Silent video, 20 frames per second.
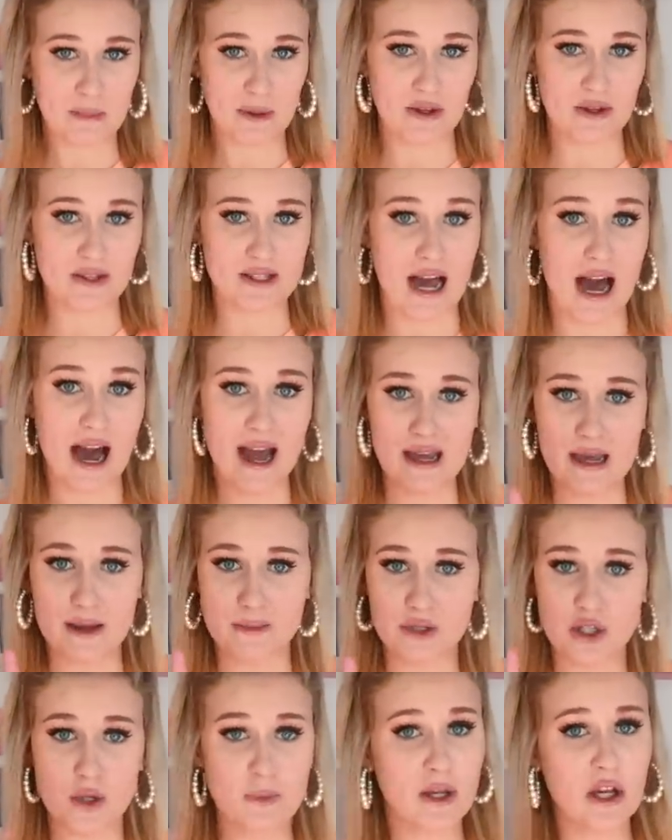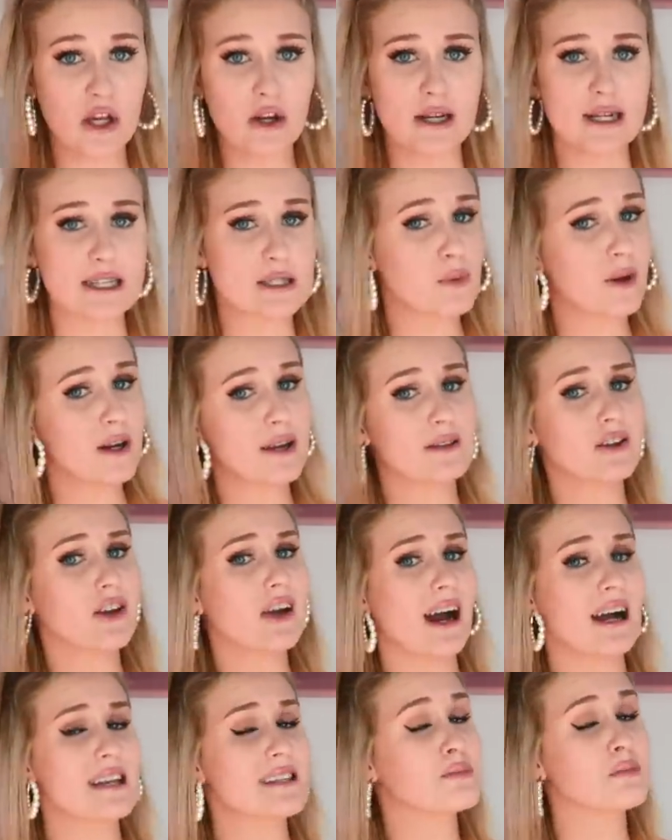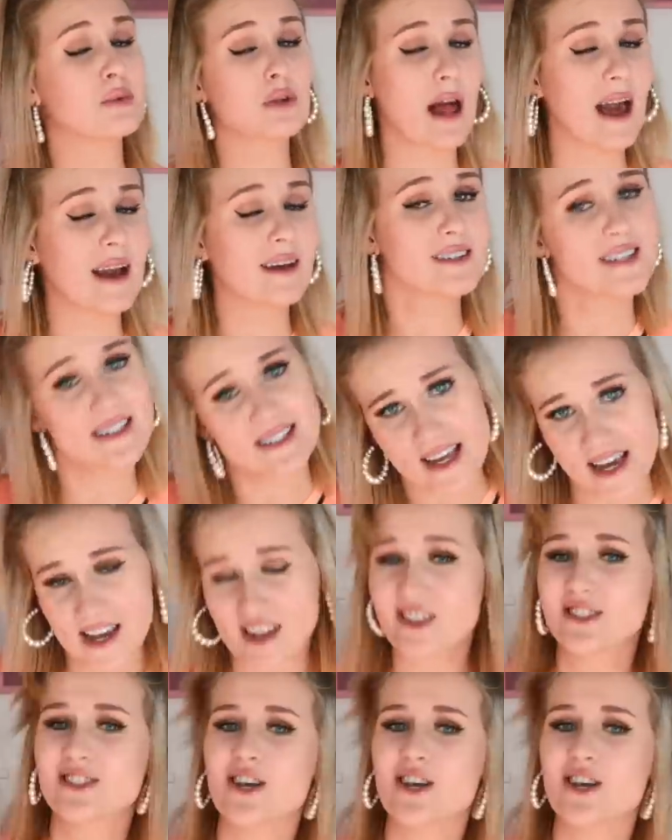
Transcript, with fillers: because I am super curious what you guys would like to see.